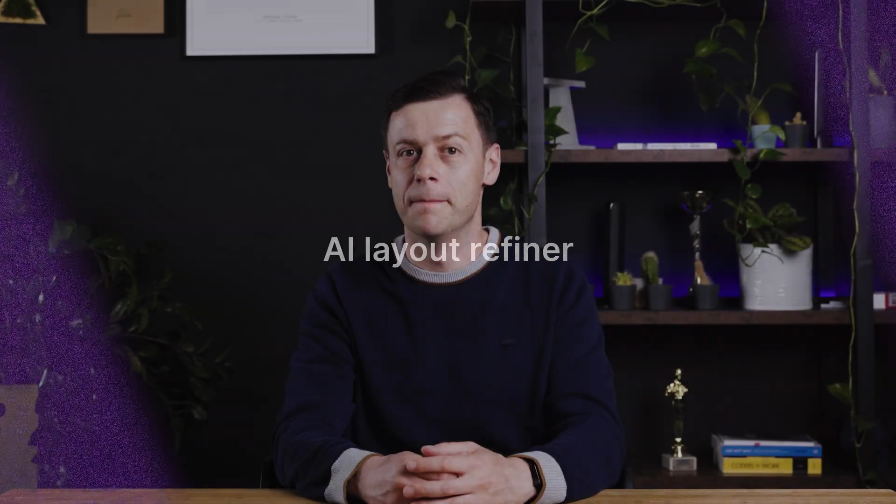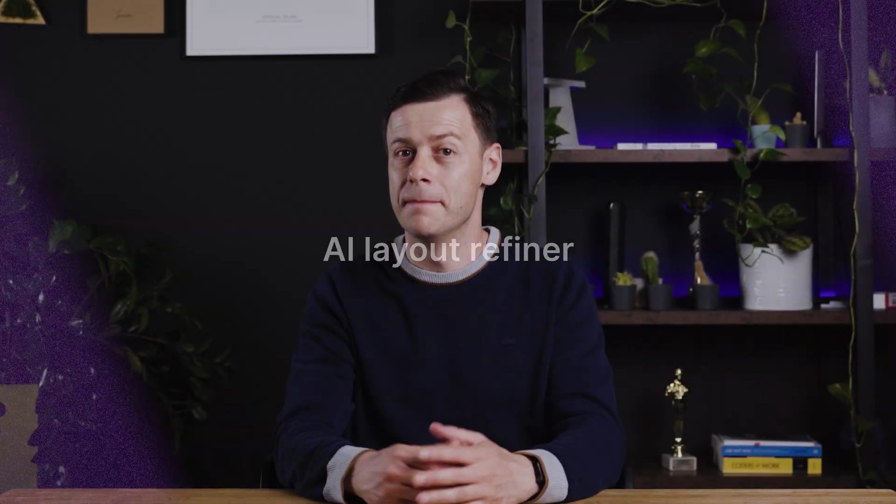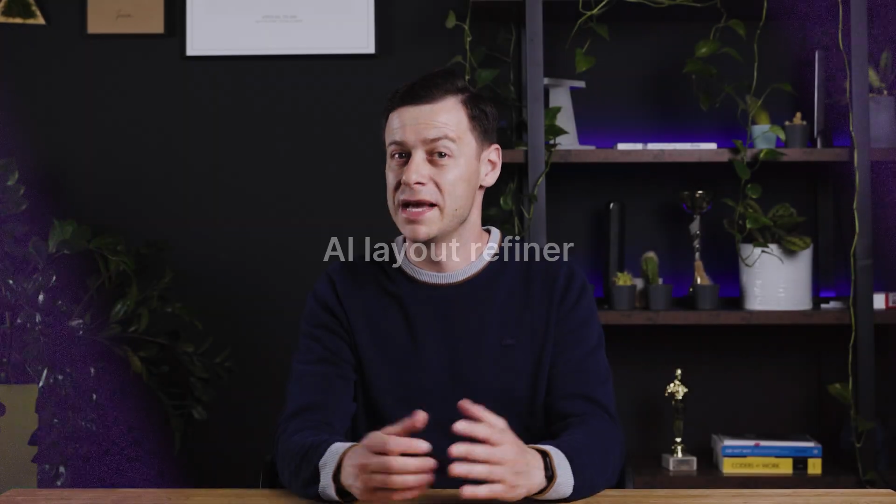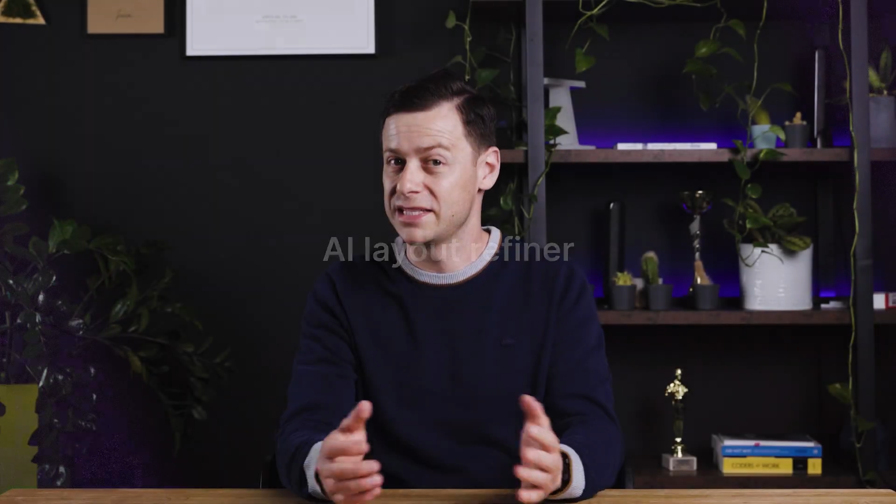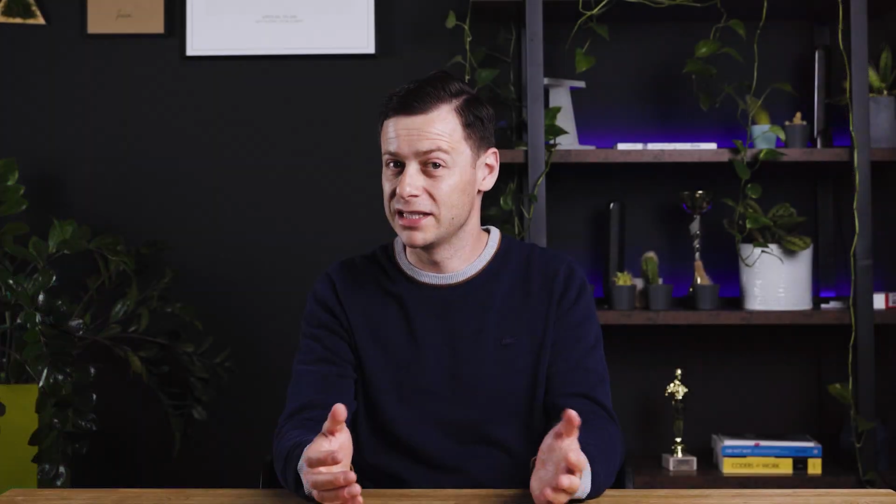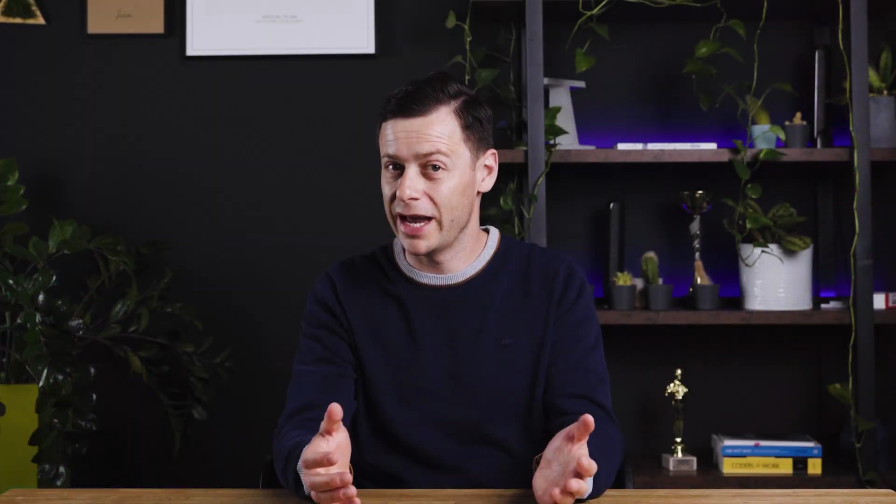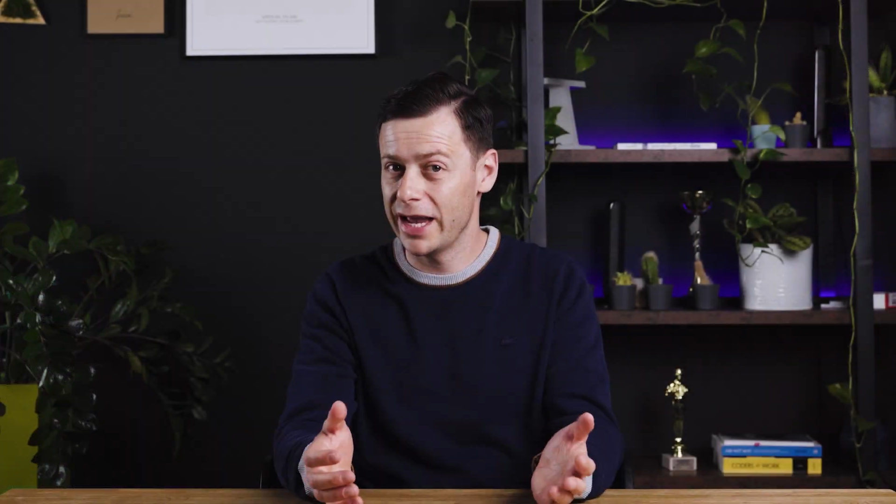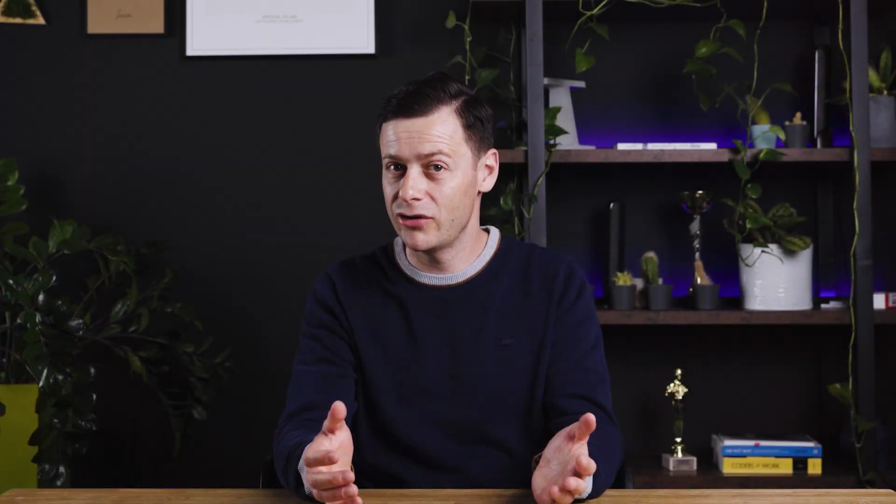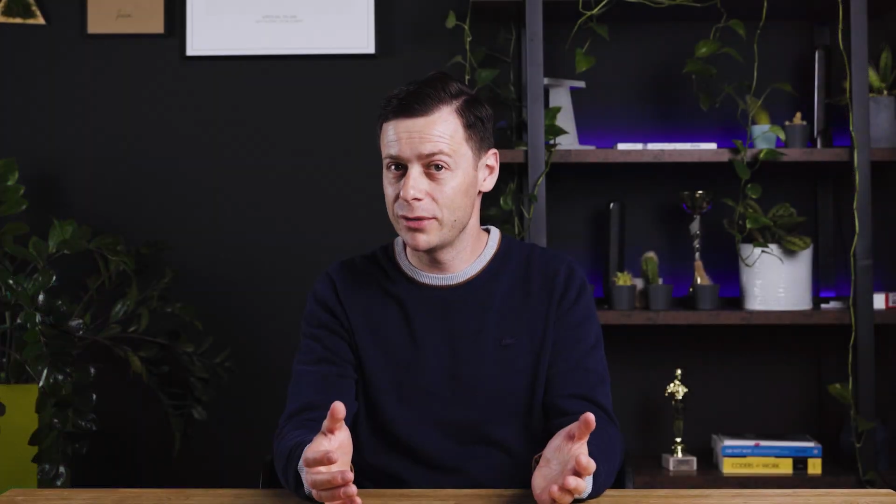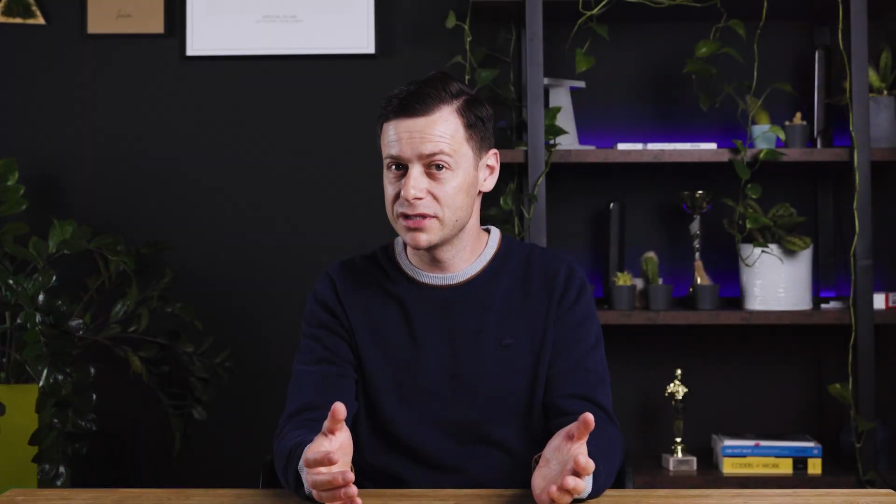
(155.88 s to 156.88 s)
Messy
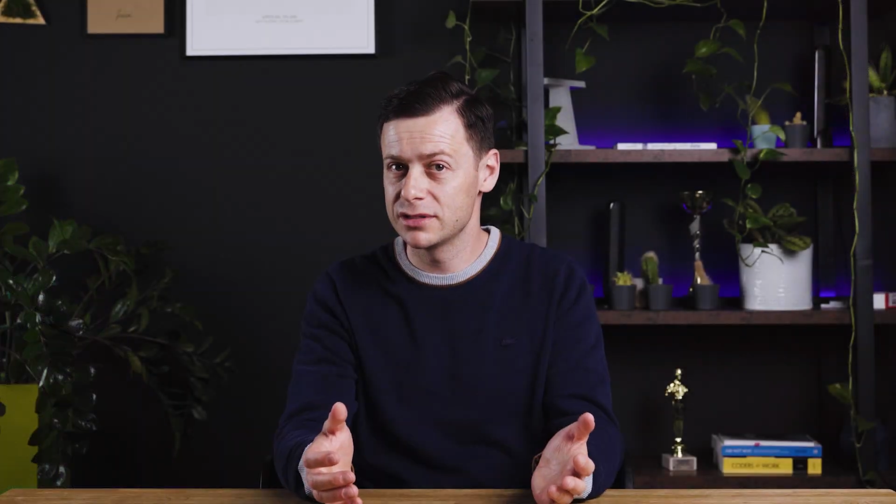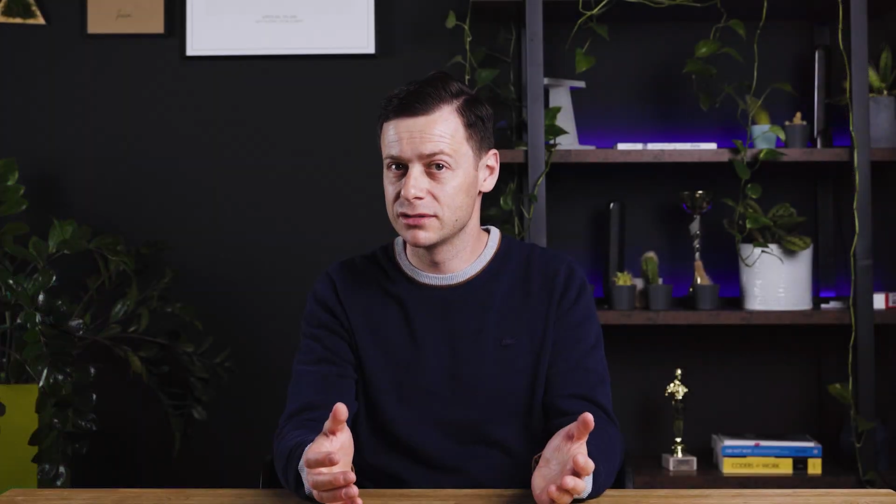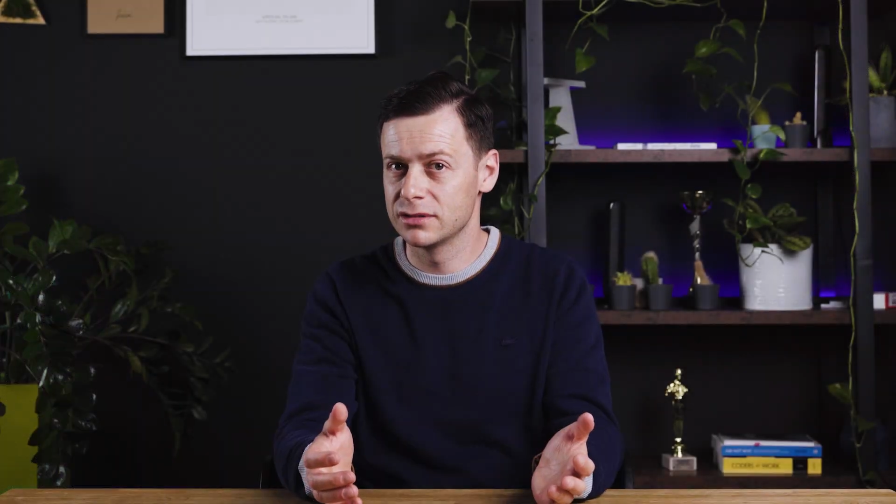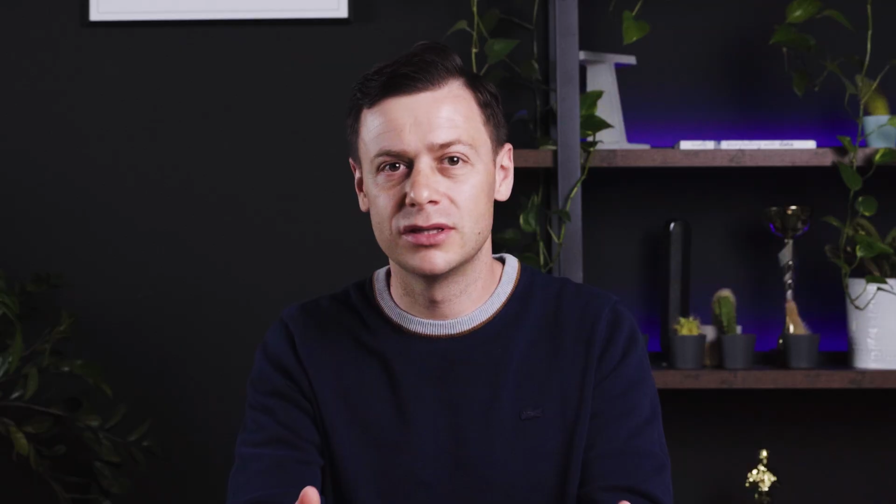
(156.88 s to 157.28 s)
diagrams?